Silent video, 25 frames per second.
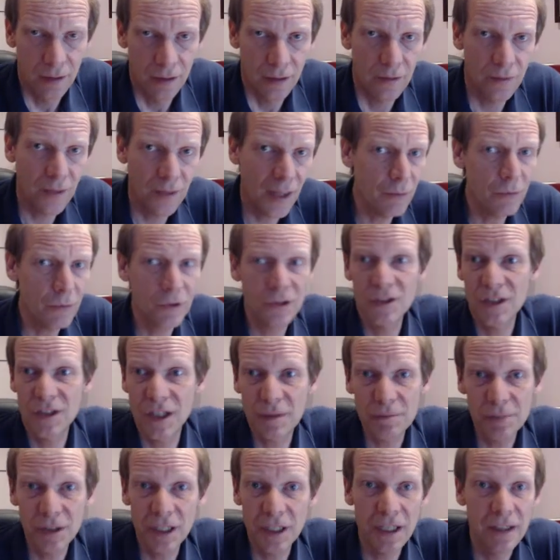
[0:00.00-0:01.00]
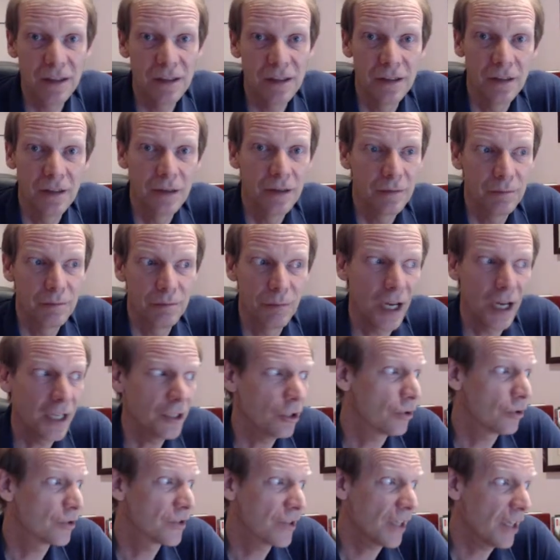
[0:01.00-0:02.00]
They were simply,
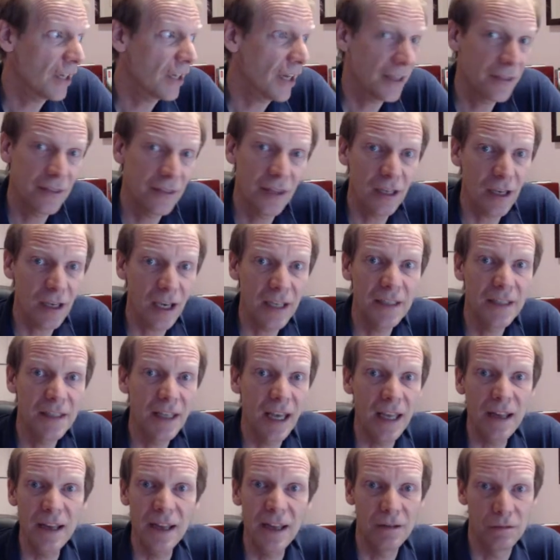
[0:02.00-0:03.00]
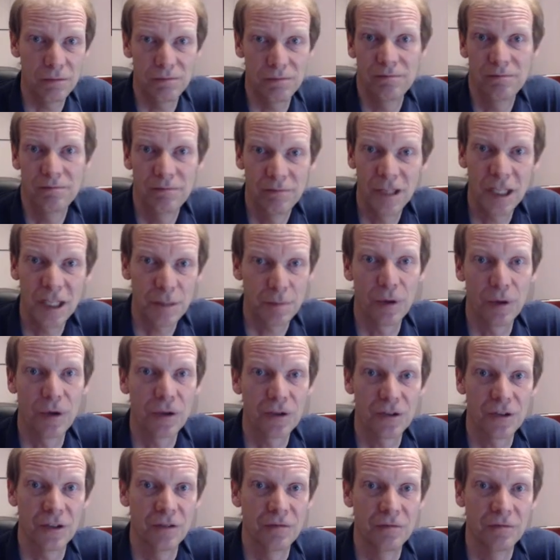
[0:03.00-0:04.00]
Milo said, I think I dated this
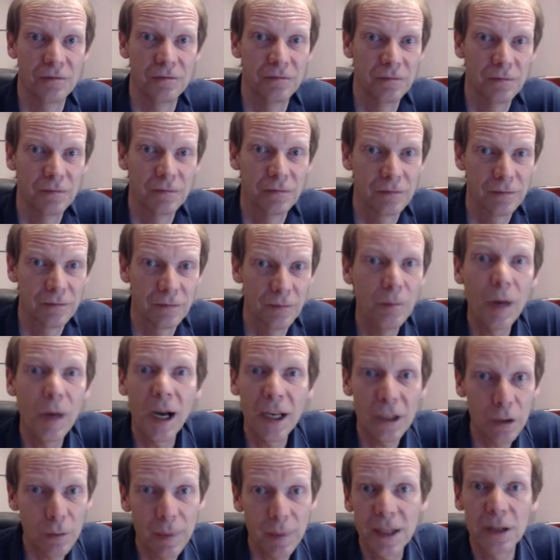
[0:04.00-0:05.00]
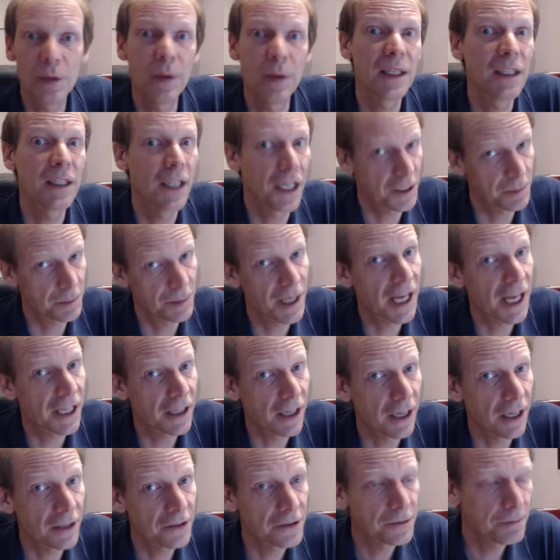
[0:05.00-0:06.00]
person. Milo, by the way, likes black
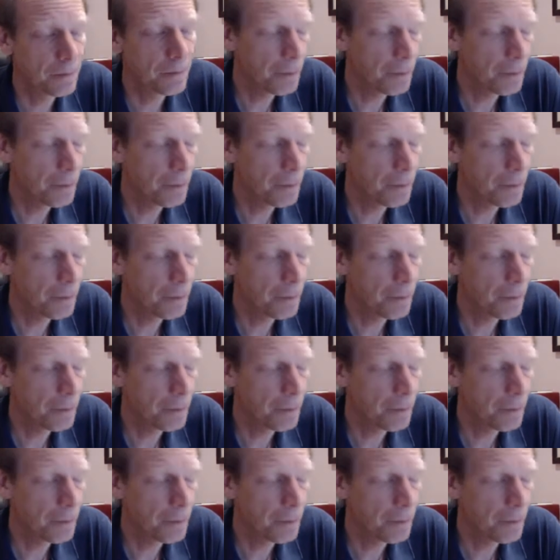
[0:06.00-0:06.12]
guys.